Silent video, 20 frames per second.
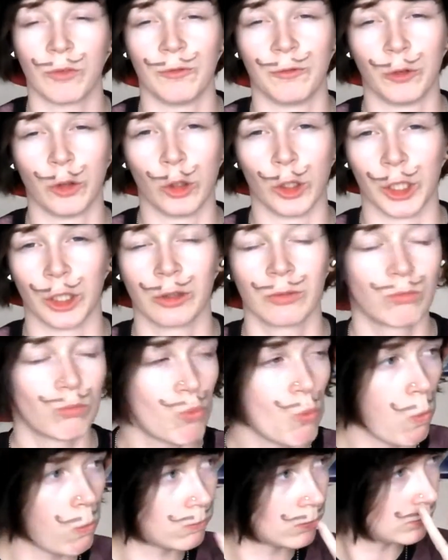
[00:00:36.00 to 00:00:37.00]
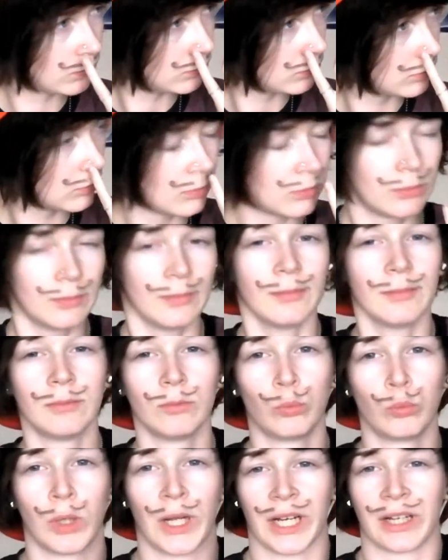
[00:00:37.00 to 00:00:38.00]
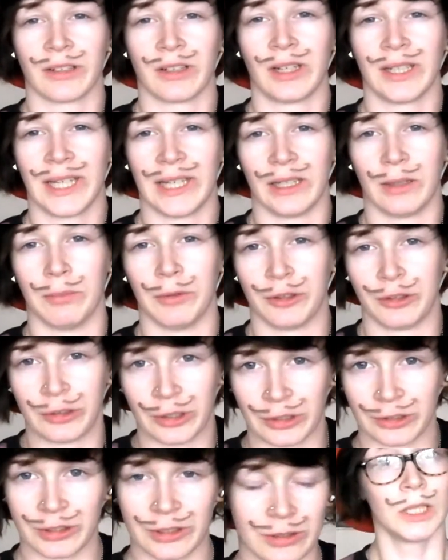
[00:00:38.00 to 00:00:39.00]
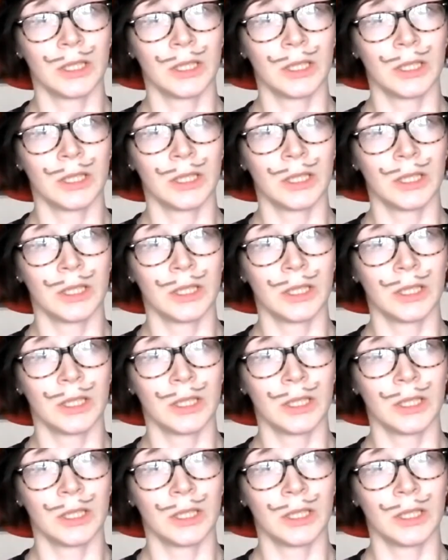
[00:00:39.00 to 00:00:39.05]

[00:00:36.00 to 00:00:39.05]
Four, where can I get a biscuit?